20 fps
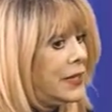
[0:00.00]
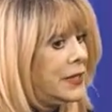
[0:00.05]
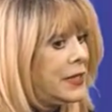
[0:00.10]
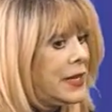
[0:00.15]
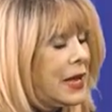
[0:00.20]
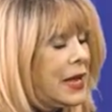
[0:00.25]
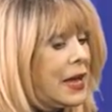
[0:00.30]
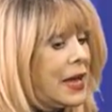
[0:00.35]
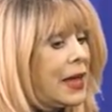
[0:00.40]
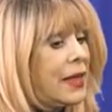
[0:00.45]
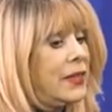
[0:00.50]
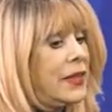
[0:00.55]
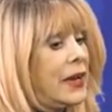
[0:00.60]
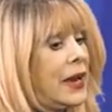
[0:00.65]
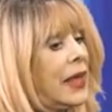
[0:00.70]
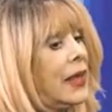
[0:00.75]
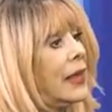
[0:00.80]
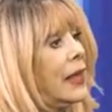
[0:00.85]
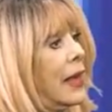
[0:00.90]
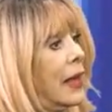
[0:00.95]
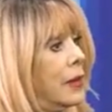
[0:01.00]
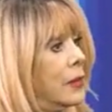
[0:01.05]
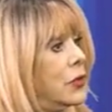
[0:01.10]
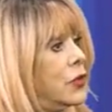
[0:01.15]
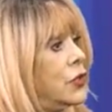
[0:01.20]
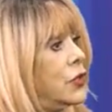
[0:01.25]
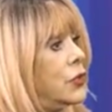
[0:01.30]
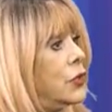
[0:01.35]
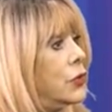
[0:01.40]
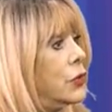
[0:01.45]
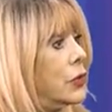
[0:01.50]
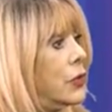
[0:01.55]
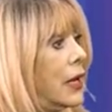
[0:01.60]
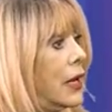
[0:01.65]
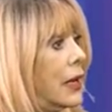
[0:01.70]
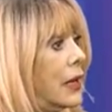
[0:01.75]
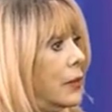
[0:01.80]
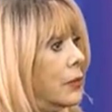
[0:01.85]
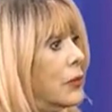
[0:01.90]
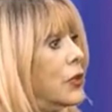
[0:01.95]
And then I came to
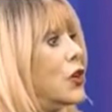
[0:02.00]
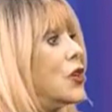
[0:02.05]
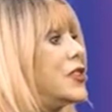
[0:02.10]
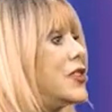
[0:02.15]
Los